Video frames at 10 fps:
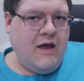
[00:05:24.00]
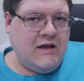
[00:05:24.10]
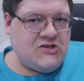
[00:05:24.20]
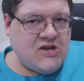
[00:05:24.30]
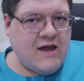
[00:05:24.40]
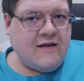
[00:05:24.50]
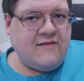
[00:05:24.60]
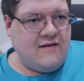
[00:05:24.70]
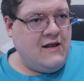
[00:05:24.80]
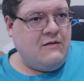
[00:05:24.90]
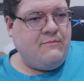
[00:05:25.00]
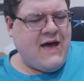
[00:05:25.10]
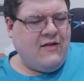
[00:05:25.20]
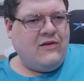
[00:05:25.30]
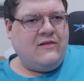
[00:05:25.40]
a checks and
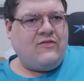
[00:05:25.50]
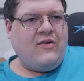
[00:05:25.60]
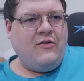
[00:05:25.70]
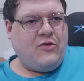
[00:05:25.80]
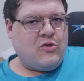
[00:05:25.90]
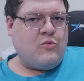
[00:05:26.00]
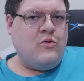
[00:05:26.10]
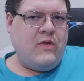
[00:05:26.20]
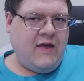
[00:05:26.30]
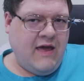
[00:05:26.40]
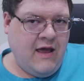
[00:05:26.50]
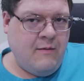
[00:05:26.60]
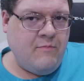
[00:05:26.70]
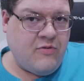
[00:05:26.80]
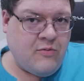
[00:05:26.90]
balance through the
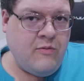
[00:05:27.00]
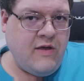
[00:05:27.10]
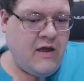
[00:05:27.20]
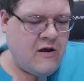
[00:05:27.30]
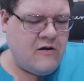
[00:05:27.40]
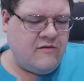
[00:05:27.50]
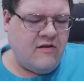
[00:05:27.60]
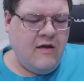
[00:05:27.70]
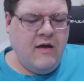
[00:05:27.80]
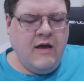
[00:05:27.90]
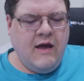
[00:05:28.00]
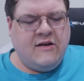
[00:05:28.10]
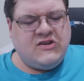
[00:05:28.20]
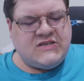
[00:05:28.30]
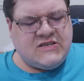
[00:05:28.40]
game through the years.
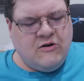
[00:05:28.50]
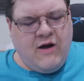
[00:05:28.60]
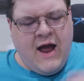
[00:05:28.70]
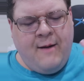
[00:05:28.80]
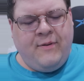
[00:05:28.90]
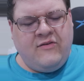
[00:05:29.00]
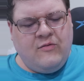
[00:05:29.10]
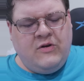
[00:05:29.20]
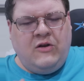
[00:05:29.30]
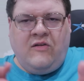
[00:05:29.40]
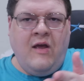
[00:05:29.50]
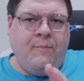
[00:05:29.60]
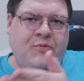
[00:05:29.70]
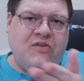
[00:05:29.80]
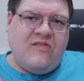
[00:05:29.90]
It just so happens that when you
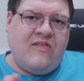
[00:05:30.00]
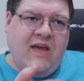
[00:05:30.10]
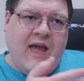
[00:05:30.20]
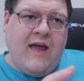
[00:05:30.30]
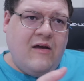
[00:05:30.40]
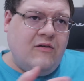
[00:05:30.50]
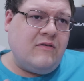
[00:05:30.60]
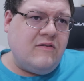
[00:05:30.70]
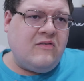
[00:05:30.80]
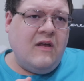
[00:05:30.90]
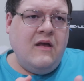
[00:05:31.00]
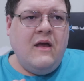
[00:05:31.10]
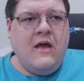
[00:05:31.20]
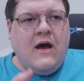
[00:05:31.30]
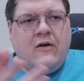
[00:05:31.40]
tip the scales
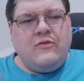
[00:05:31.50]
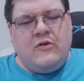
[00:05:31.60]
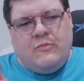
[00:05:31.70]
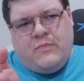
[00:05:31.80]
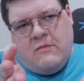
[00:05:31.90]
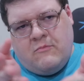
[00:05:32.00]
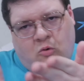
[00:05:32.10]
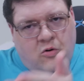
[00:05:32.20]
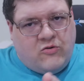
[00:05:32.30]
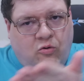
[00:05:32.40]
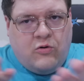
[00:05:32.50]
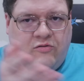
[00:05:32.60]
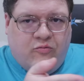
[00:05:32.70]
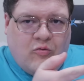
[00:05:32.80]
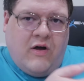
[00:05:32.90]
a little bit more
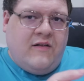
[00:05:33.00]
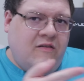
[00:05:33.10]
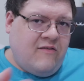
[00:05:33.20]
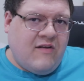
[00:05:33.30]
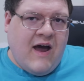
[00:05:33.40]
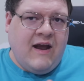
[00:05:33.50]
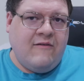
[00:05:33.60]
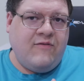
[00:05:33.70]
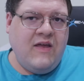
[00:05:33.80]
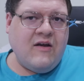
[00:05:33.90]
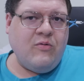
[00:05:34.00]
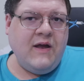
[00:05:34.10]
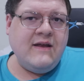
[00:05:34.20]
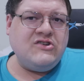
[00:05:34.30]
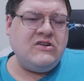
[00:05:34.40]
towards one side of the
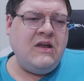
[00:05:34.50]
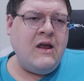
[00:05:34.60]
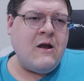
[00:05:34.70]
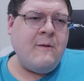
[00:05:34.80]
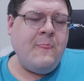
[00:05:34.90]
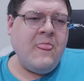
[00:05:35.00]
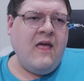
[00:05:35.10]
equation here,